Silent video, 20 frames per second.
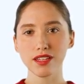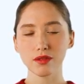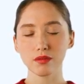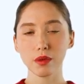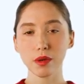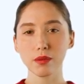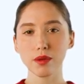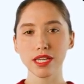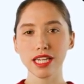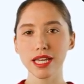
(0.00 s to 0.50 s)

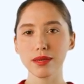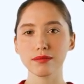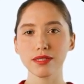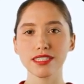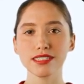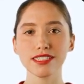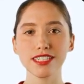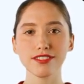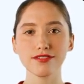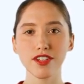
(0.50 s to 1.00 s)
We will keep the
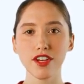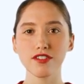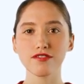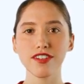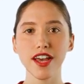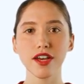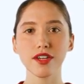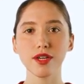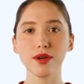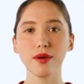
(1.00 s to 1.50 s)
default
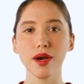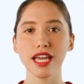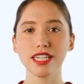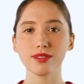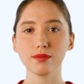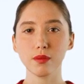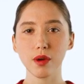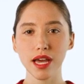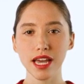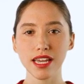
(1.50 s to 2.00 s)
value
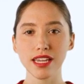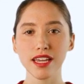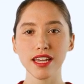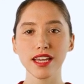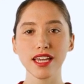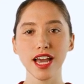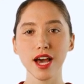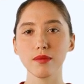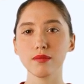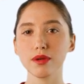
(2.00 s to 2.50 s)
as white
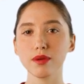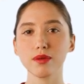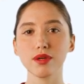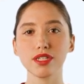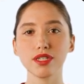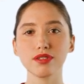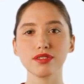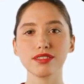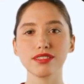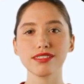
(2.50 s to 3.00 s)
and we will
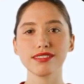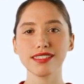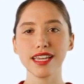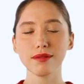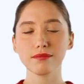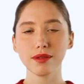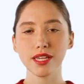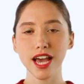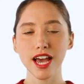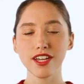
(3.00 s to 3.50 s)
use the
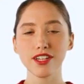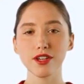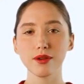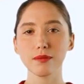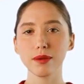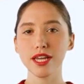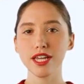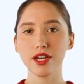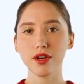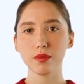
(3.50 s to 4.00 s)
same color
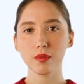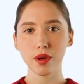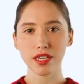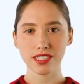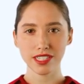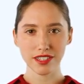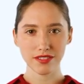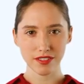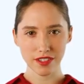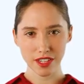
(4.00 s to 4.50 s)
picker
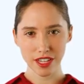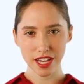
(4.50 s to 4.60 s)
widget for